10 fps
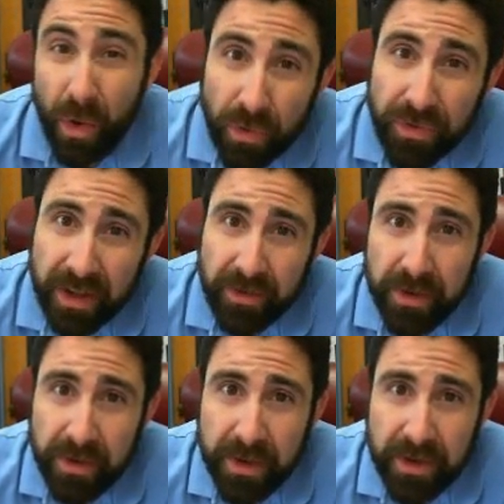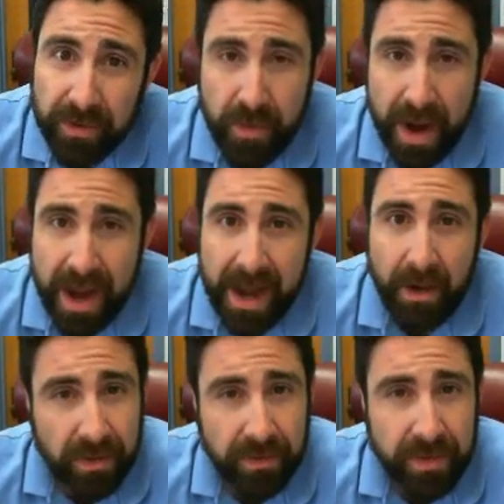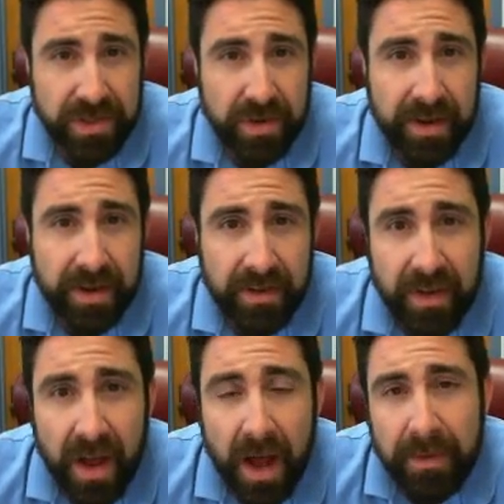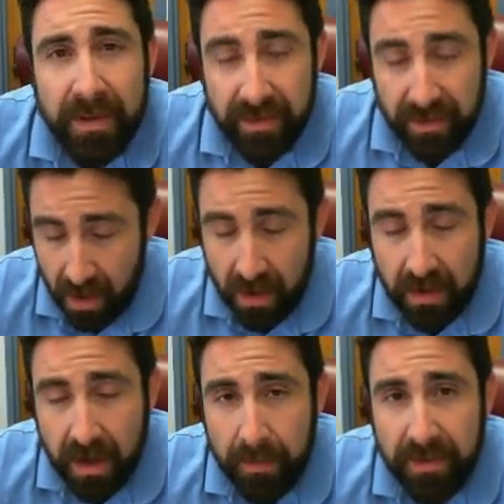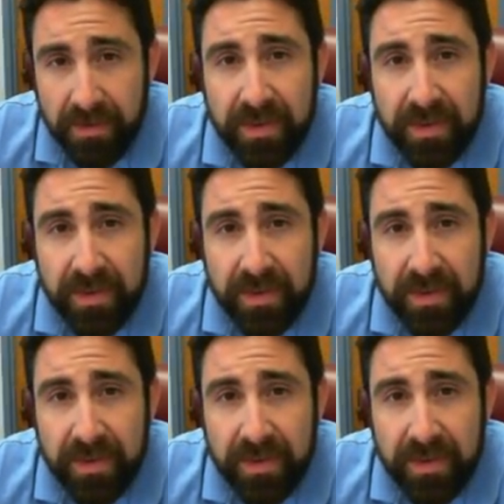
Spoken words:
old textbook because we ran out because we just don't have enough copies or hard copies,